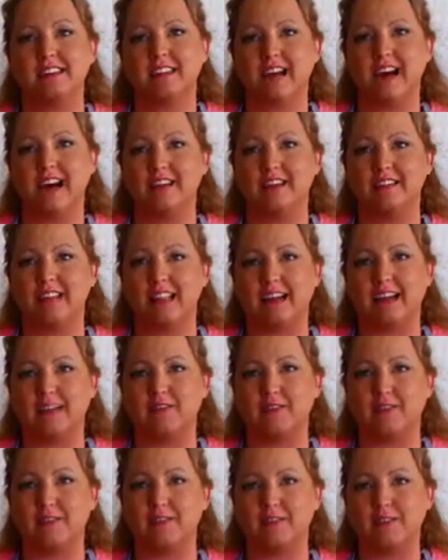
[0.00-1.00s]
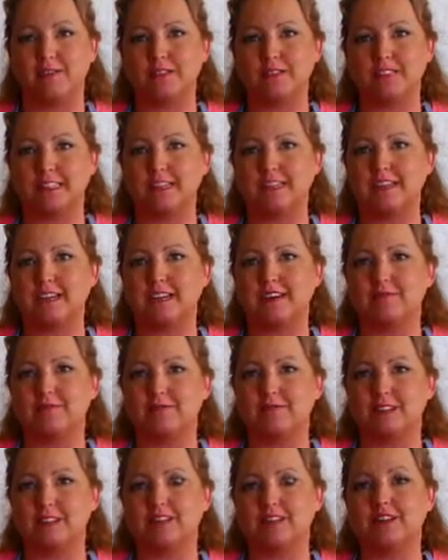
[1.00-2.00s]
how life goes, and
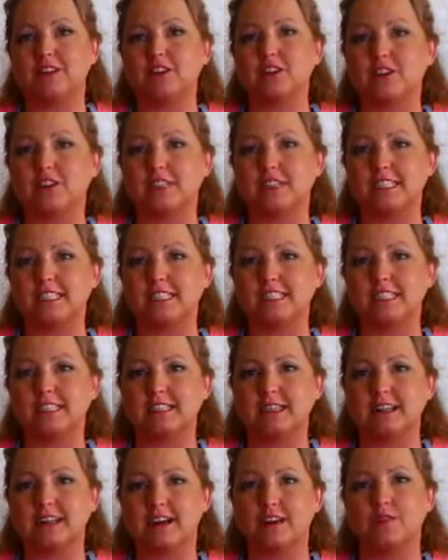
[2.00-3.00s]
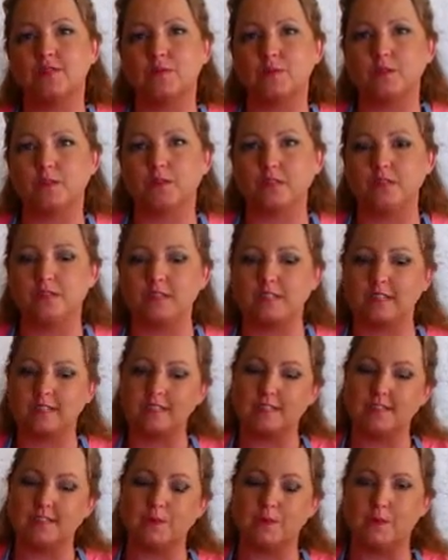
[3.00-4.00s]
with all the curses of the world
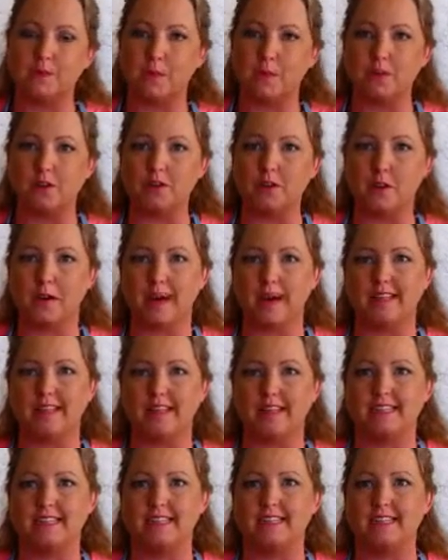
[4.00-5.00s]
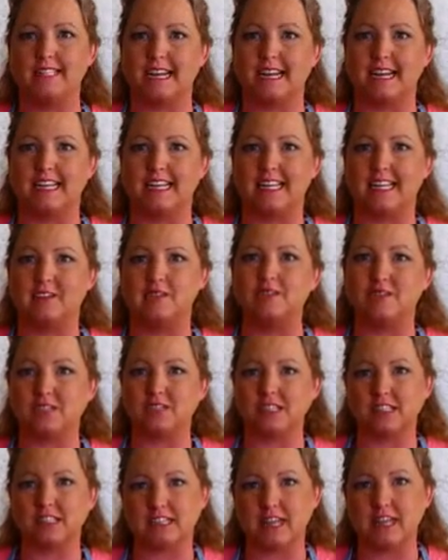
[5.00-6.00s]
that's been poured upon us, that it
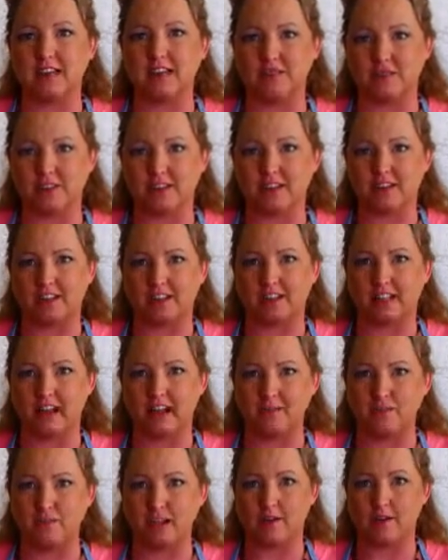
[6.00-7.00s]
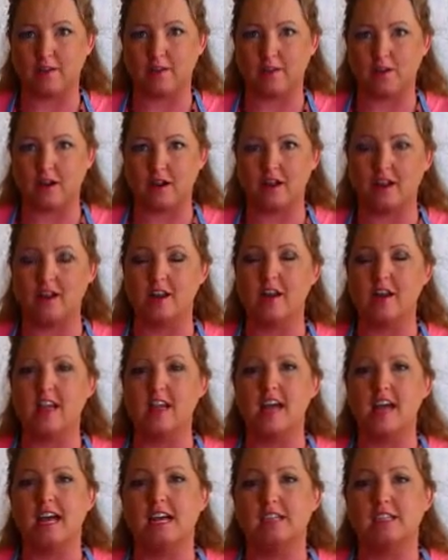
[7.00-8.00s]
was just not a very good lifestyle for her.
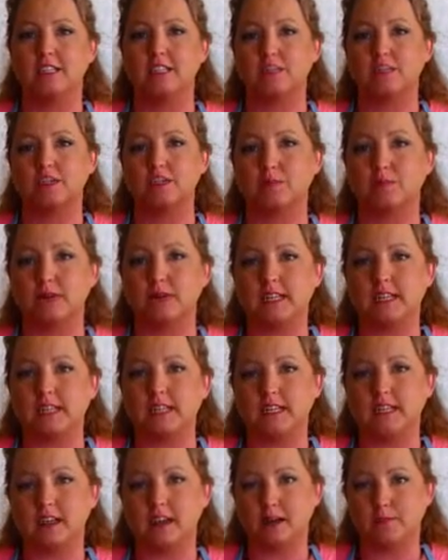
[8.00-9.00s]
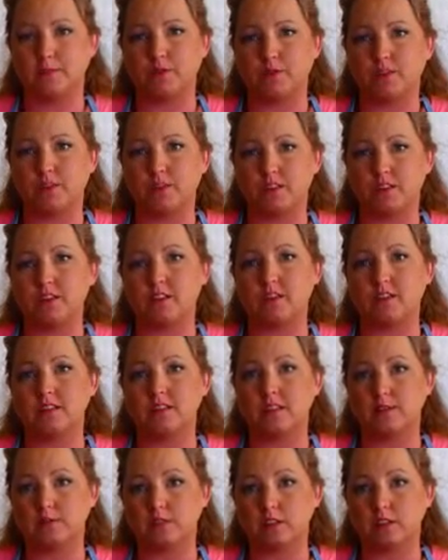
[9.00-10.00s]
So she made the option to
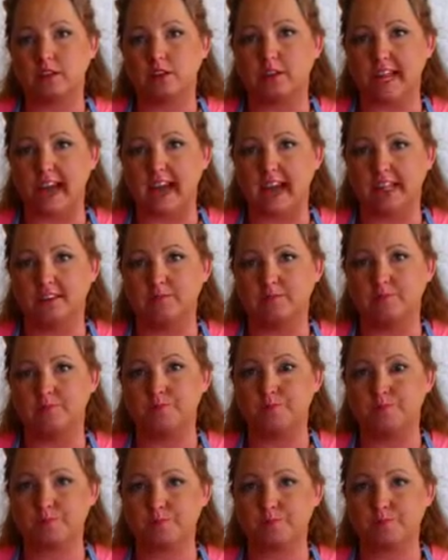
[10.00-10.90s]
live with her dad